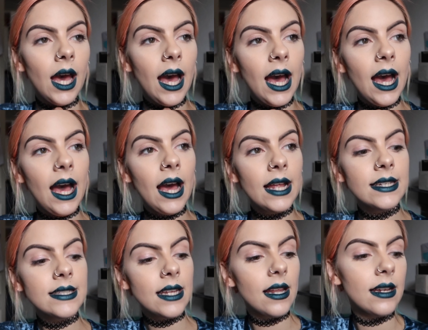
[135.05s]

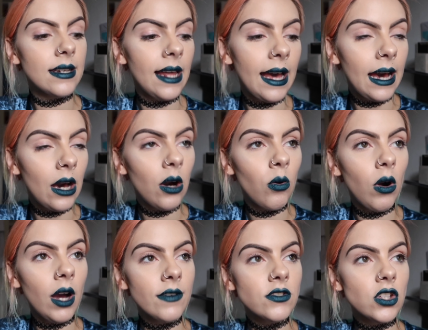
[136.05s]
And now
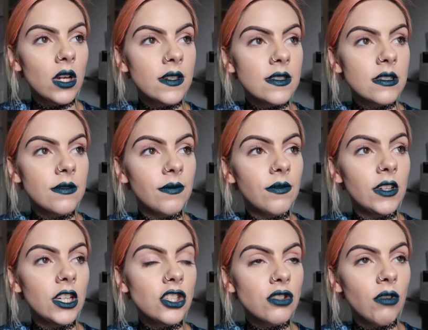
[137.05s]
I've just
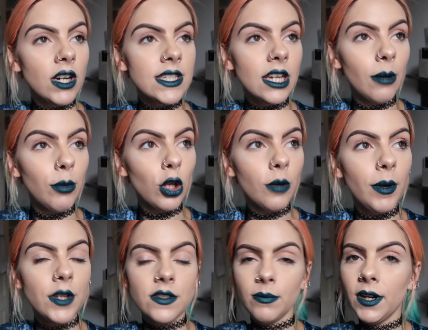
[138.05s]
finished writing a blog
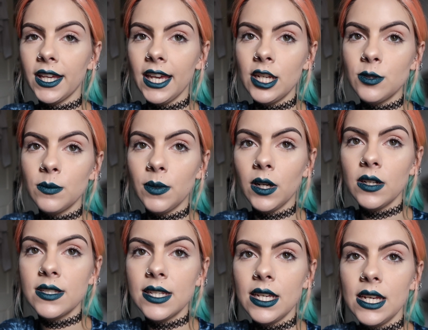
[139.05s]
post on my engagement
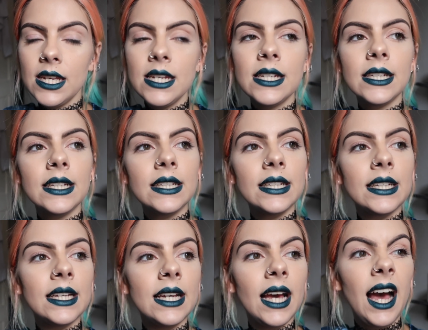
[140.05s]
party.
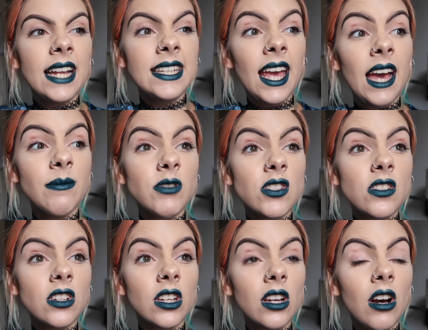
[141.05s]
And yeah, I'm just
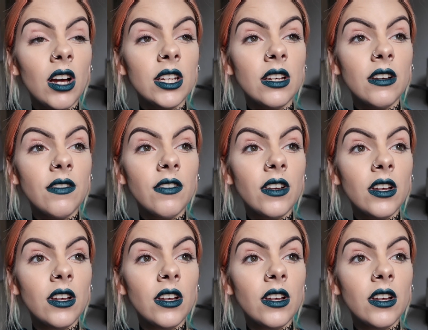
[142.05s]
going to kind of